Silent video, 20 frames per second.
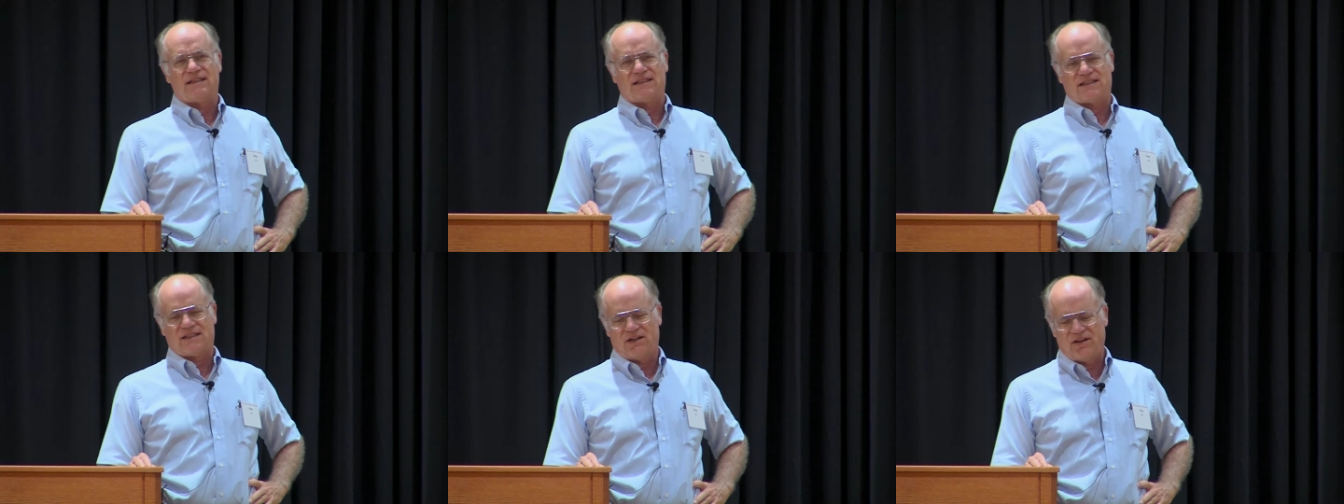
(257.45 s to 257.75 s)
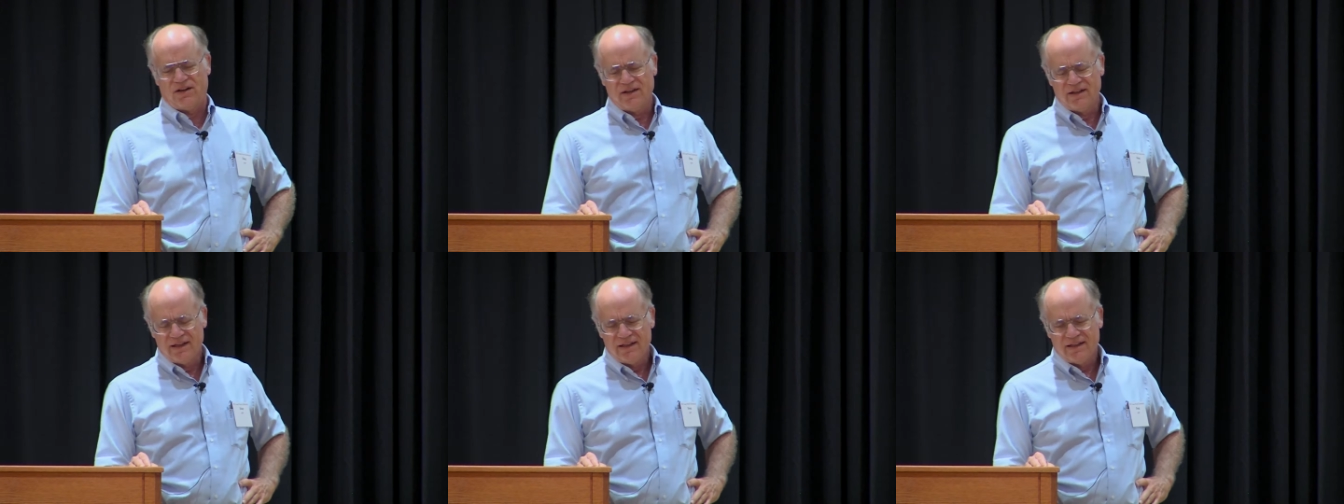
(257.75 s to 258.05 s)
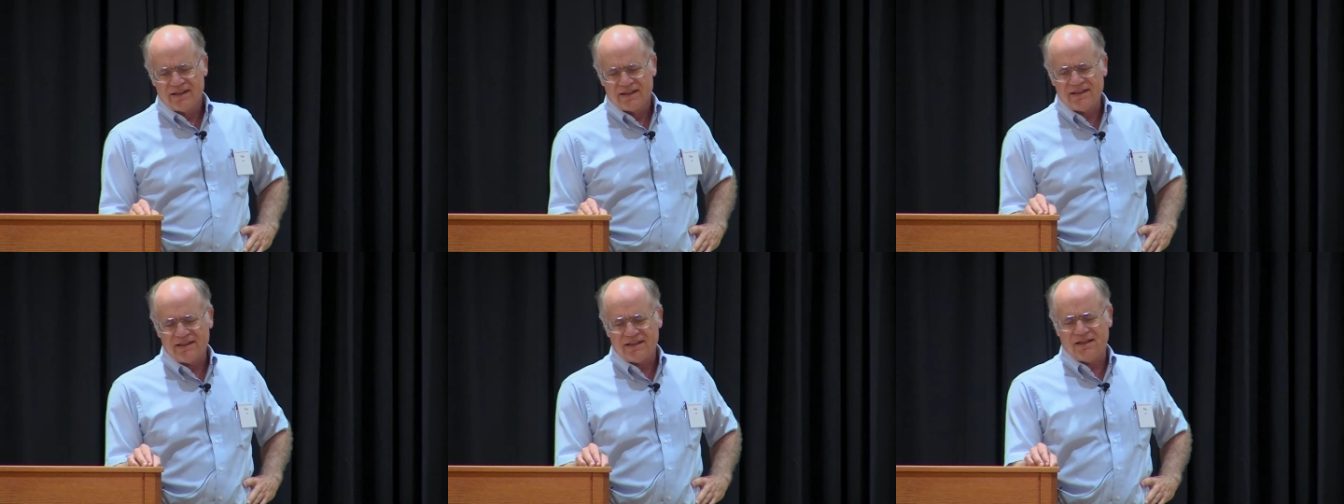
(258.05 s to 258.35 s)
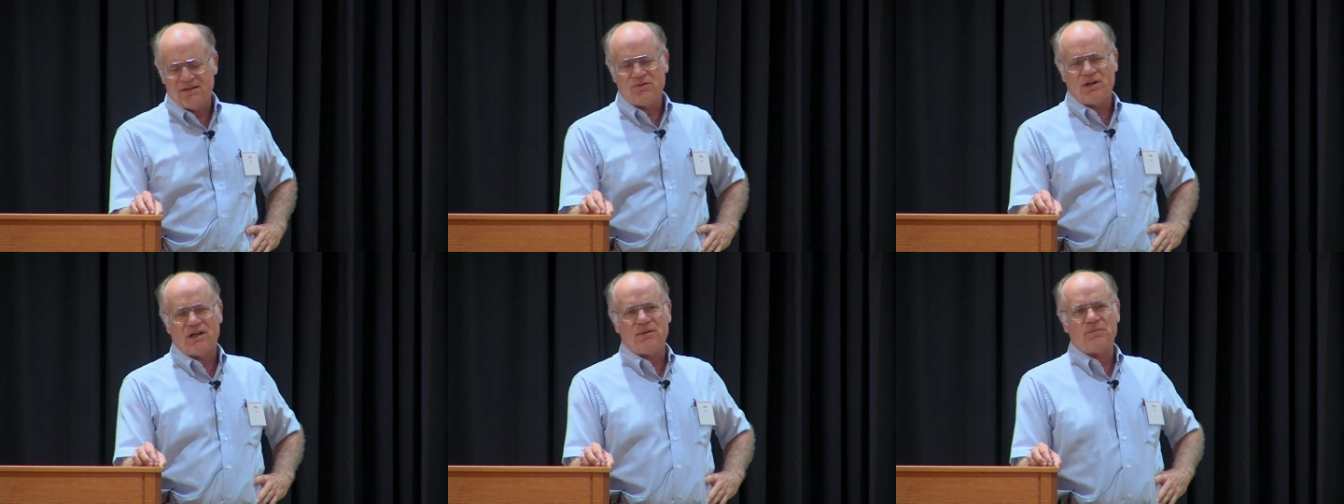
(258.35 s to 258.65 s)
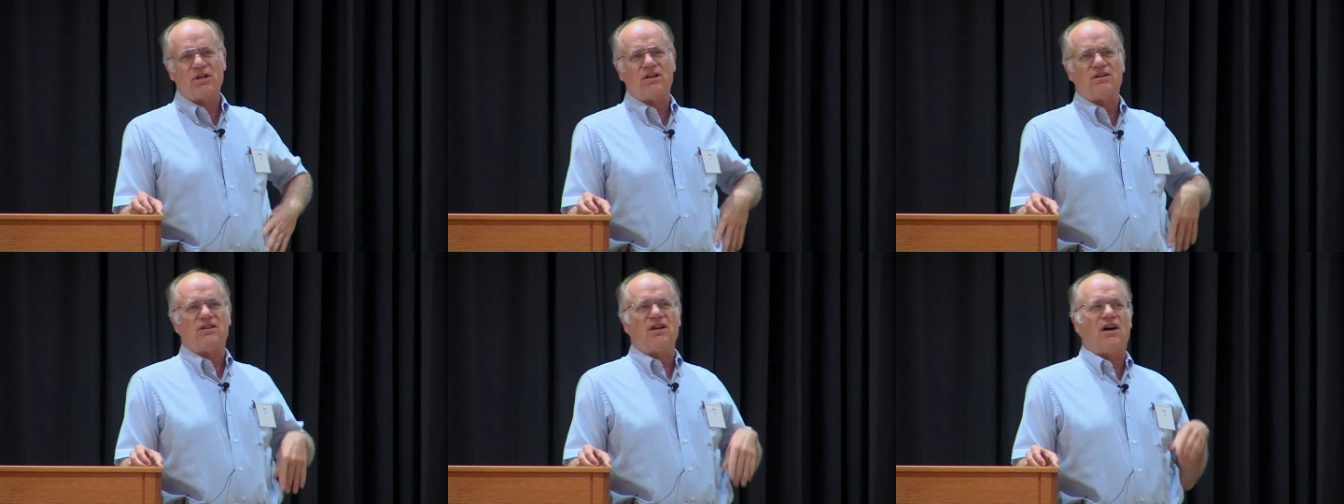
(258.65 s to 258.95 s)
So what I'm
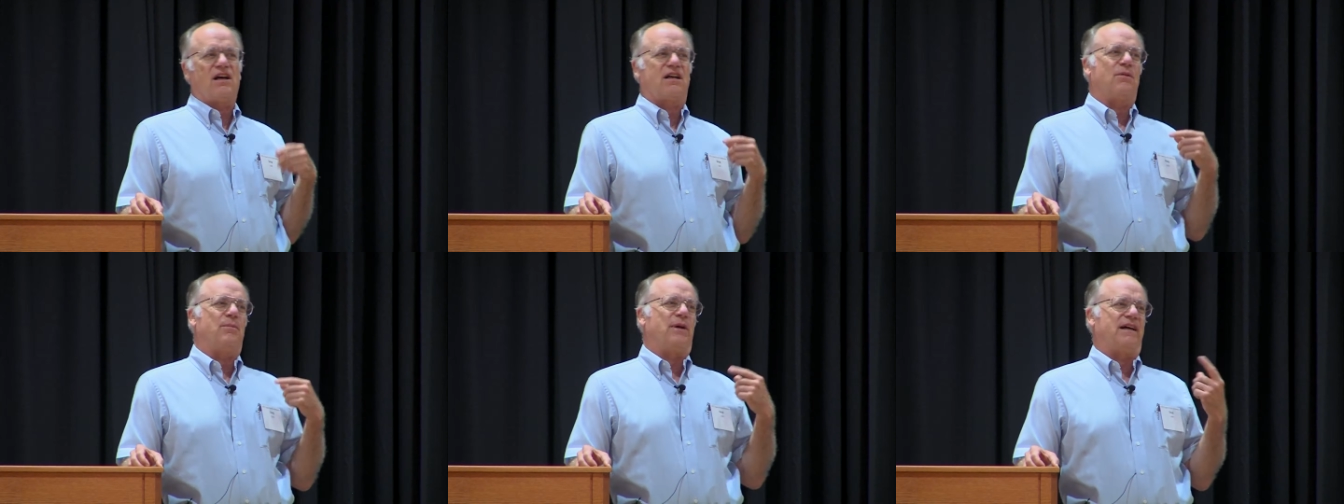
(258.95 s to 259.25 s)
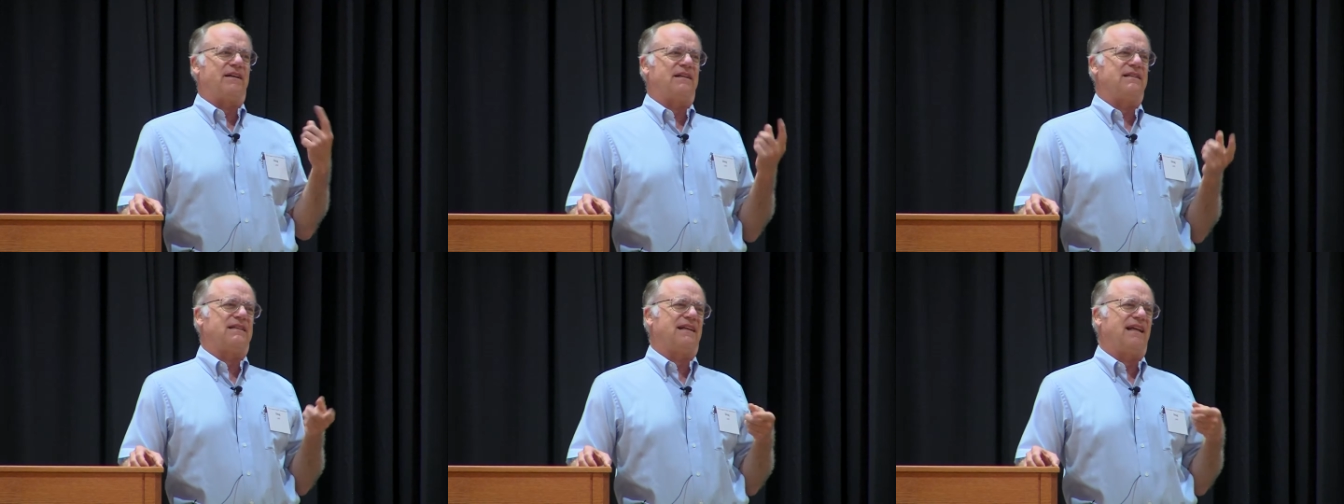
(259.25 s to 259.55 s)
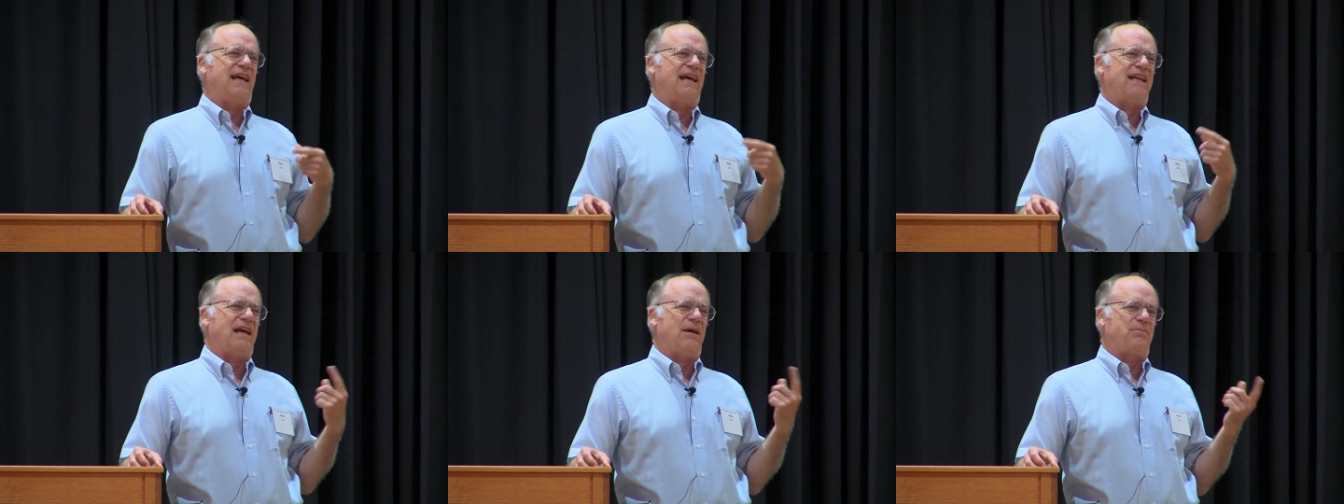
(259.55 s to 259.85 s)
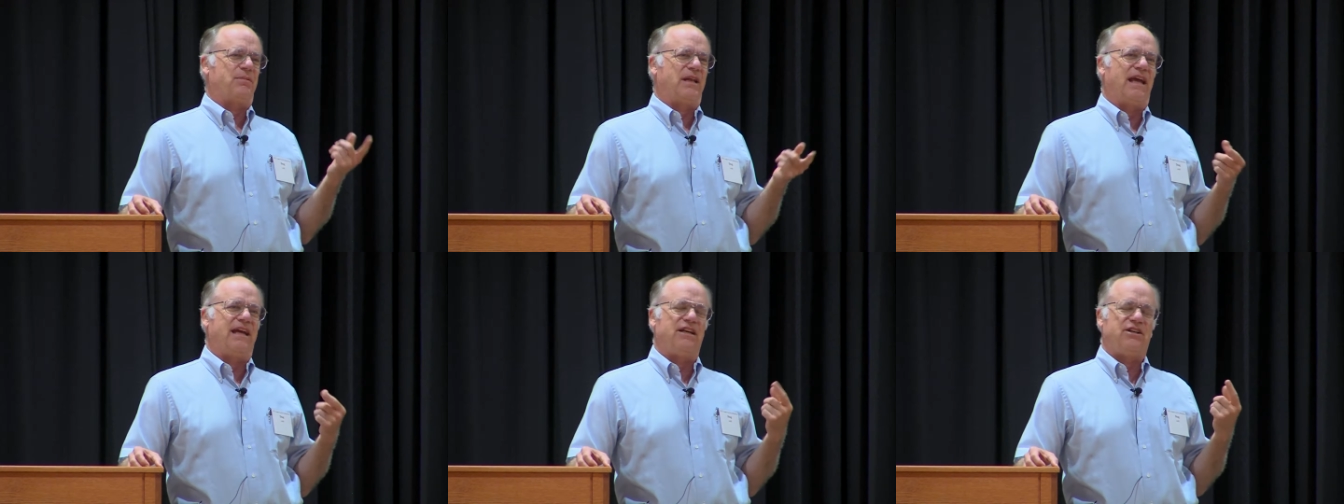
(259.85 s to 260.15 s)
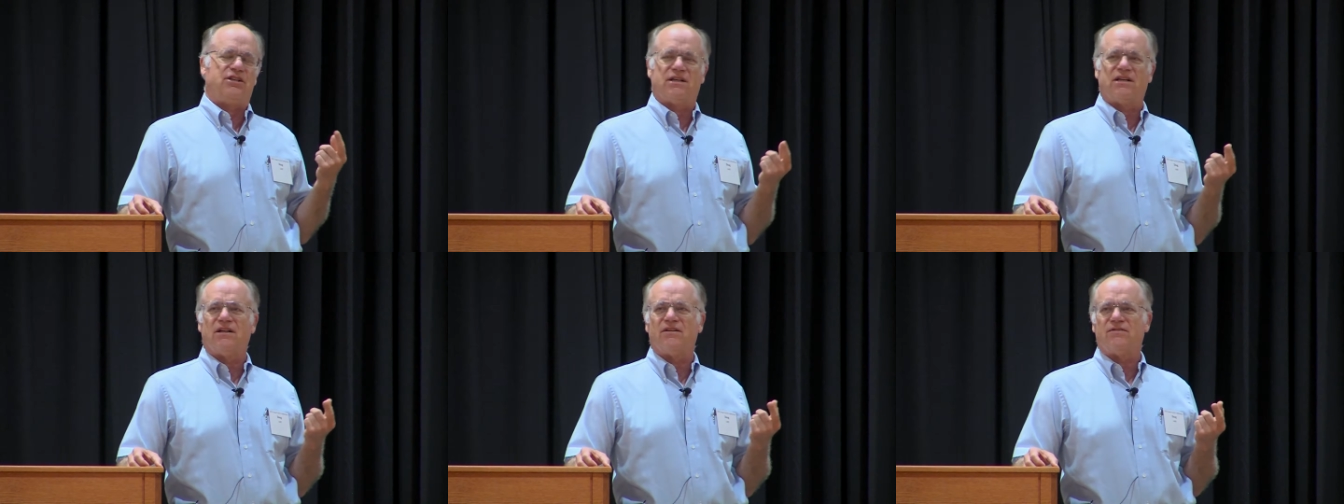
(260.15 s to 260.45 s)
going to talk about is an
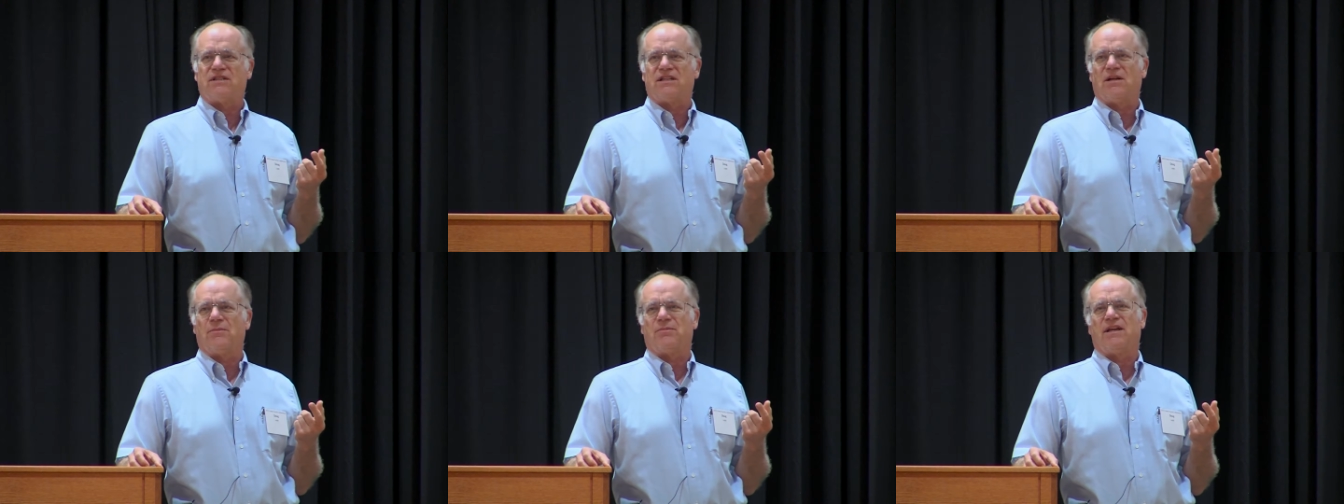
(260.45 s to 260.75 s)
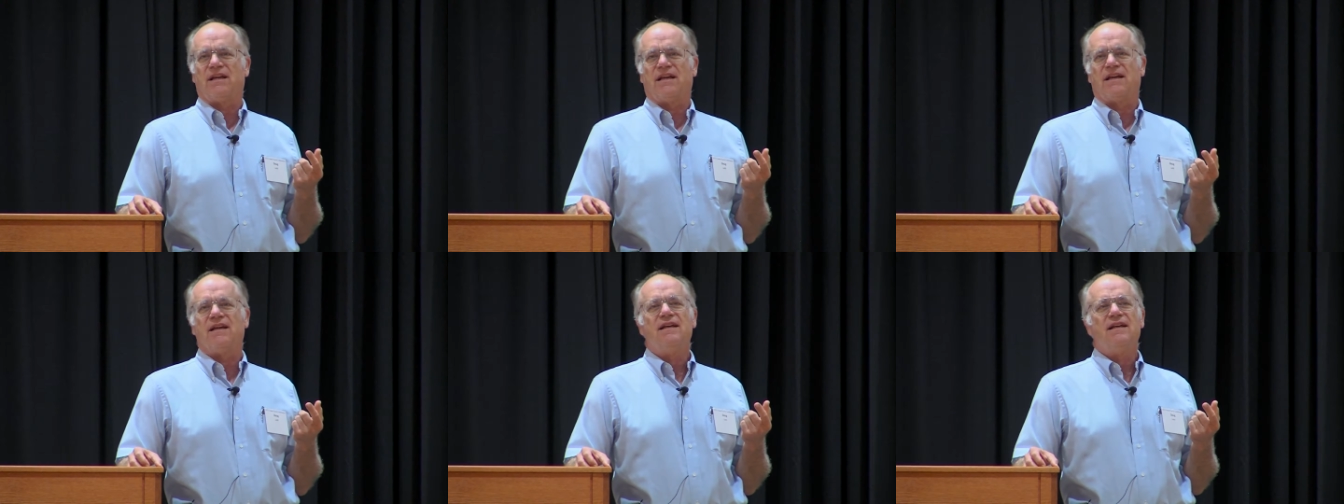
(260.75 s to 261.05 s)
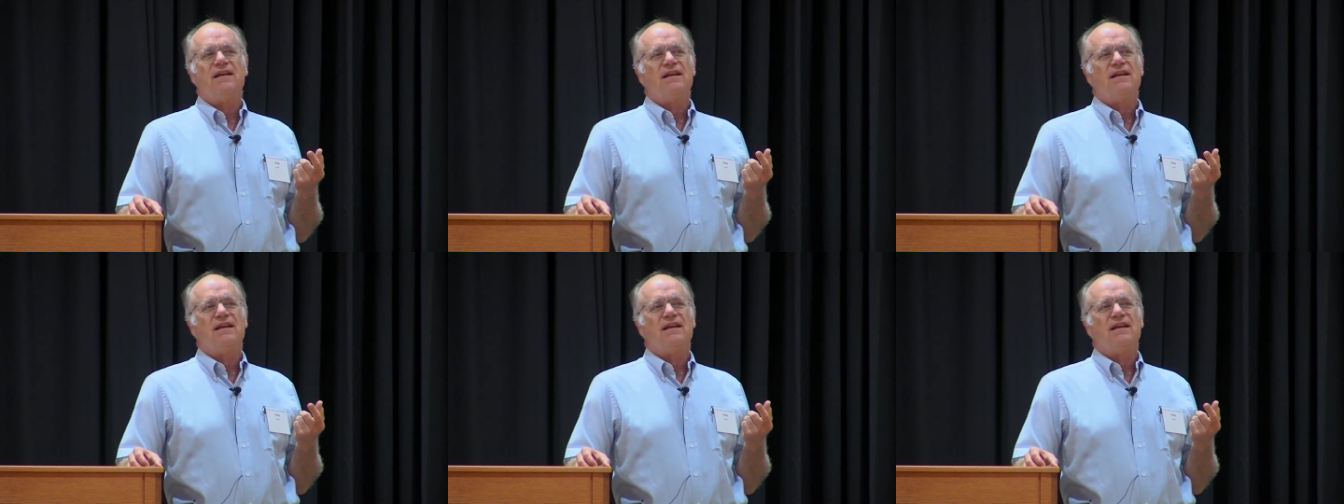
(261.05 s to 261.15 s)
adaptation of something,